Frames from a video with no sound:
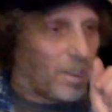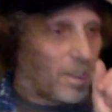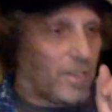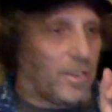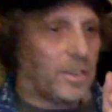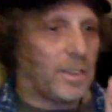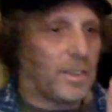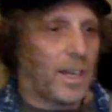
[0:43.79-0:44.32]
the
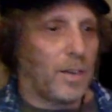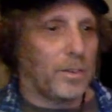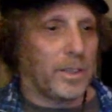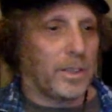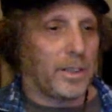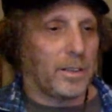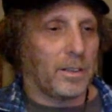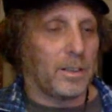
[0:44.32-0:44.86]
sound
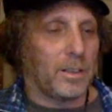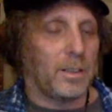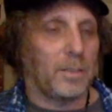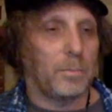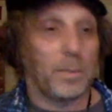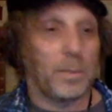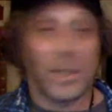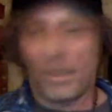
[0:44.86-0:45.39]
here,
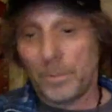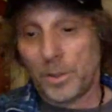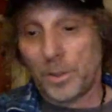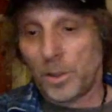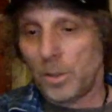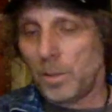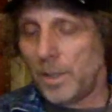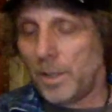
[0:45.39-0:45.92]
but I'm
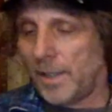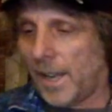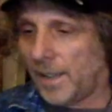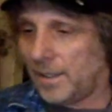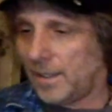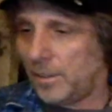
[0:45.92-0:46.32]
sure by next